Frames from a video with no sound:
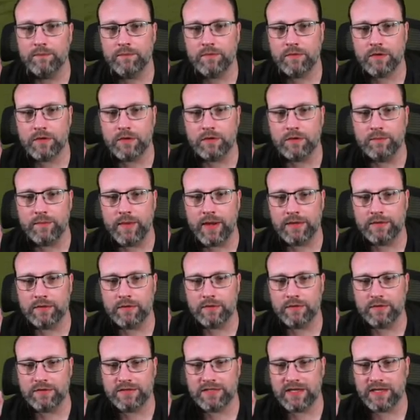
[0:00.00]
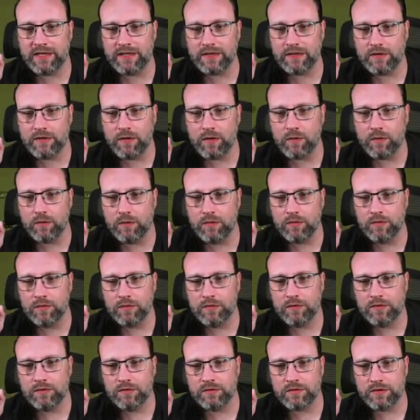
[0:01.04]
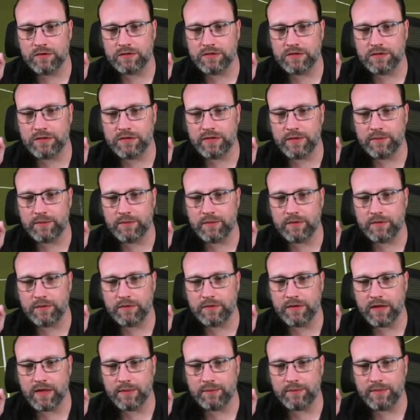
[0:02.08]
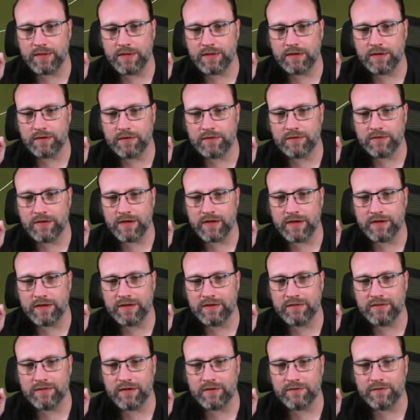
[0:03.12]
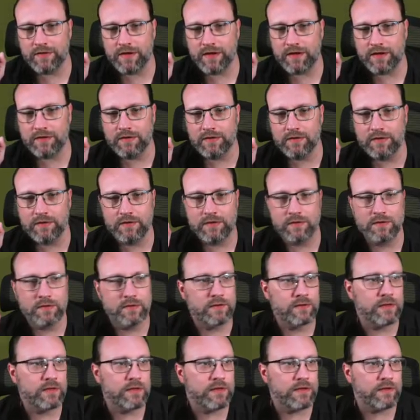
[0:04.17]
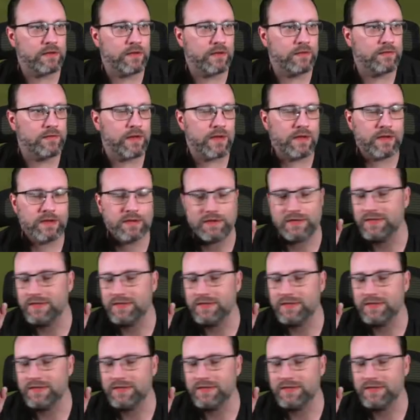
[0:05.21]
Good, Magno. Let's get it. Go, Sargent. Get or Delap. Get onside. He's offside. He's offside.